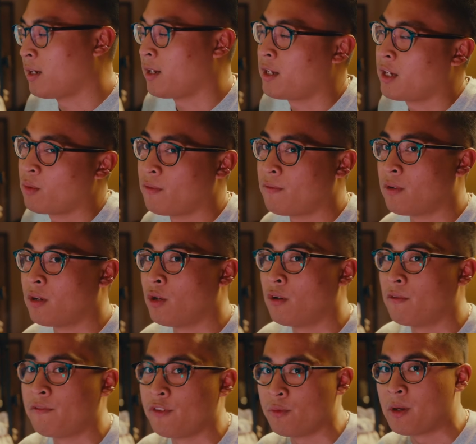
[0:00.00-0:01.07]
again with a lot
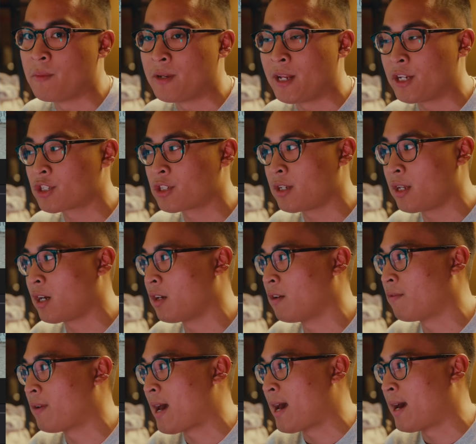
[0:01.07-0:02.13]
of film emulation they kind
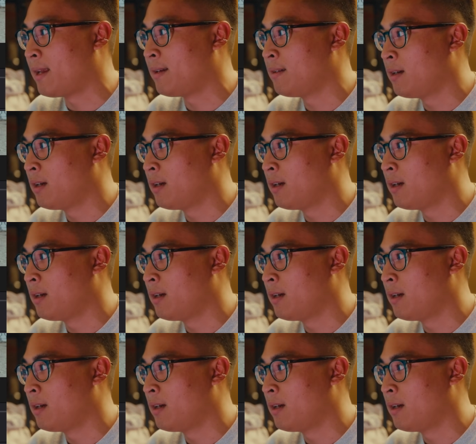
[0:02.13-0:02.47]
of add